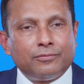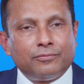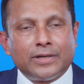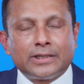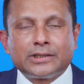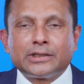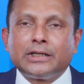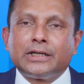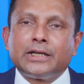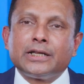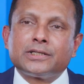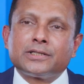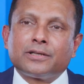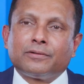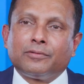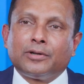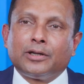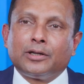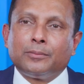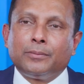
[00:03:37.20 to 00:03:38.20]
facilities
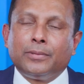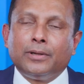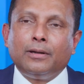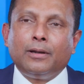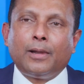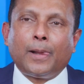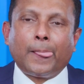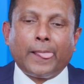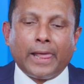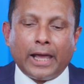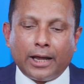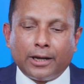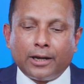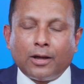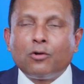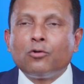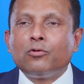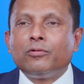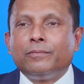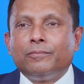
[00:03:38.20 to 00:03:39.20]
available, and
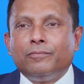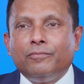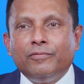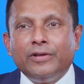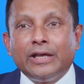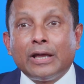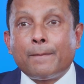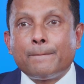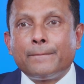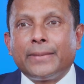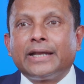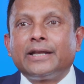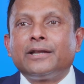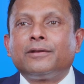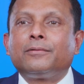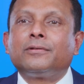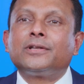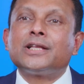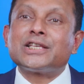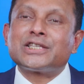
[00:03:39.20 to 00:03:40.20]
how we have made
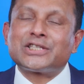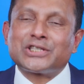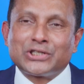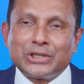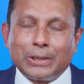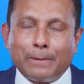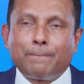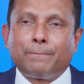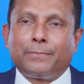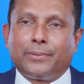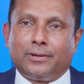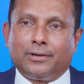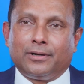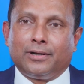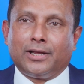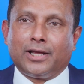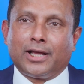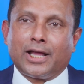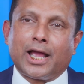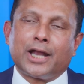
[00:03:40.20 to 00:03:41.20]
it simple
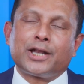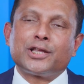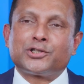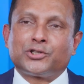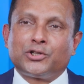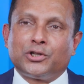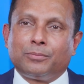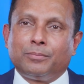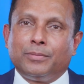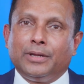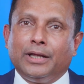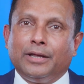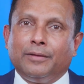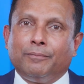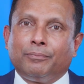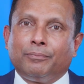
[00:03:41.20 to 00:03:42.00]
at H&B.